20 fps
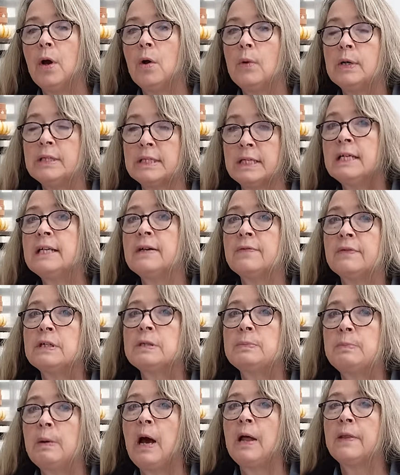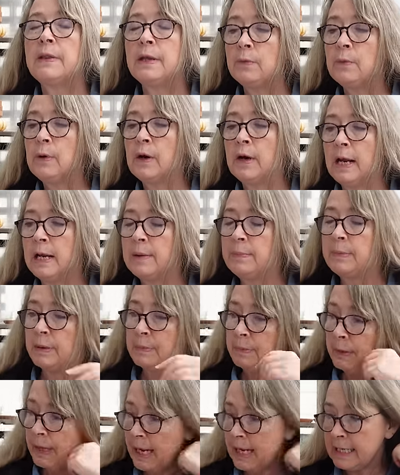was in a different spot than where it had been
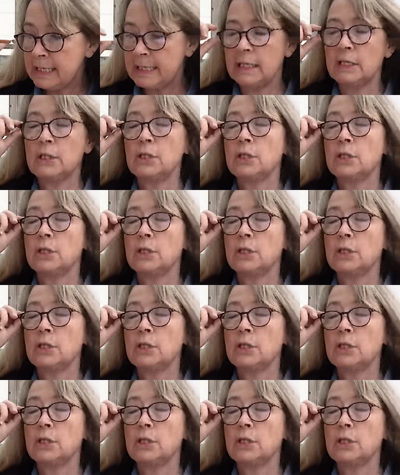planted.